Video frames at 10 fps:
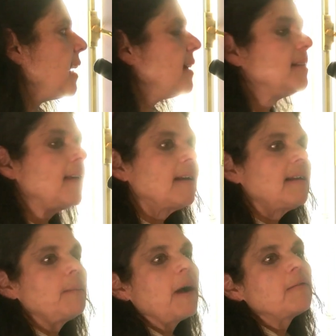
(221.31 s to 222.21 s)
is the
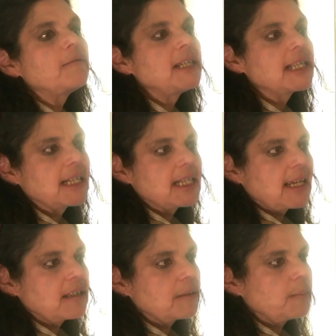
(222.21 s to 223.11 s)
idea about risk
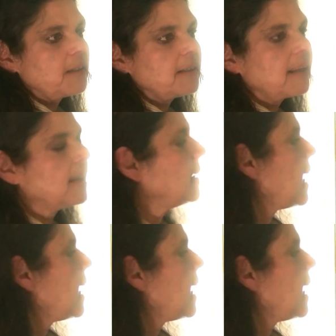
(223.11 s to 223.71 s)
assessment, and that